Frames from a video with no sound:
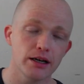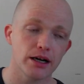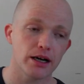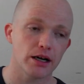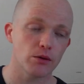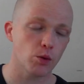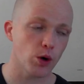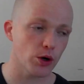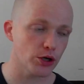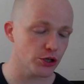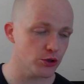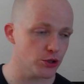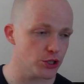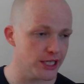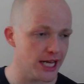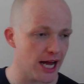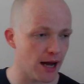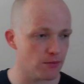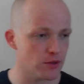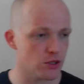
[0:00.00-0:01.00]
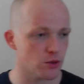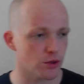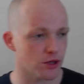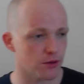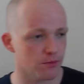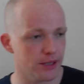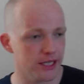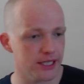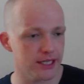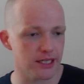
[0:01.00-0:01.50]
And what usually happens with
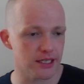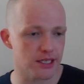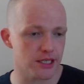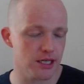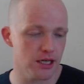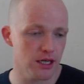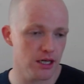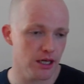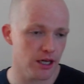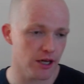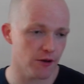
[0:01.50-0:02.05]
me is,